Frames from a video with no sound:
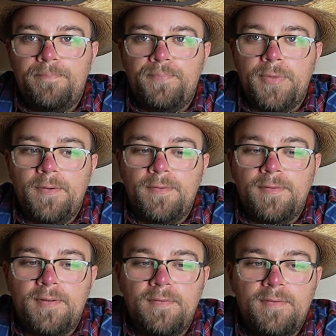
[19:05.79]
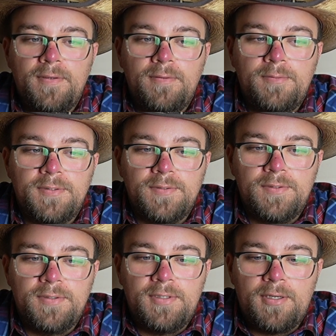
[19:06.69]
And I think it was a
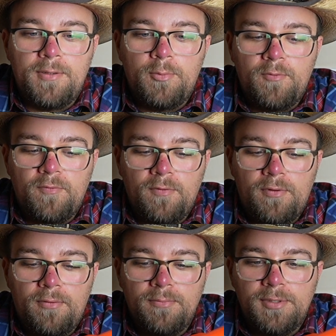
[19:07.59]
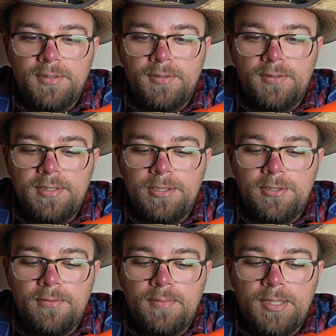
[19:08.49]
good time overall to teach
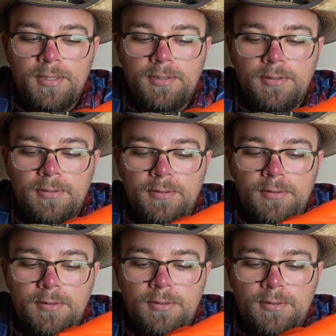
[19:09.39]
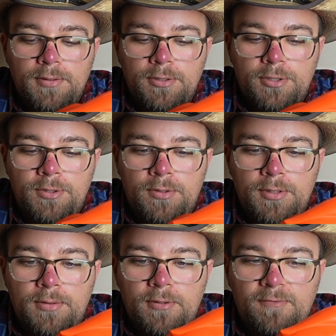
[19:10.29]
them how to shoot a
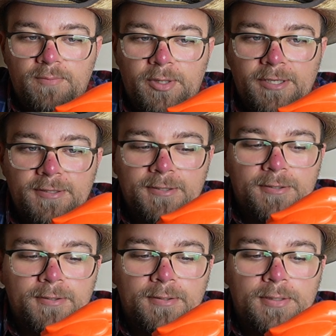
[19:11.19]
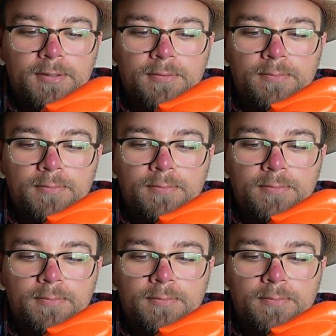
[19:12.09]
Nerf blaster and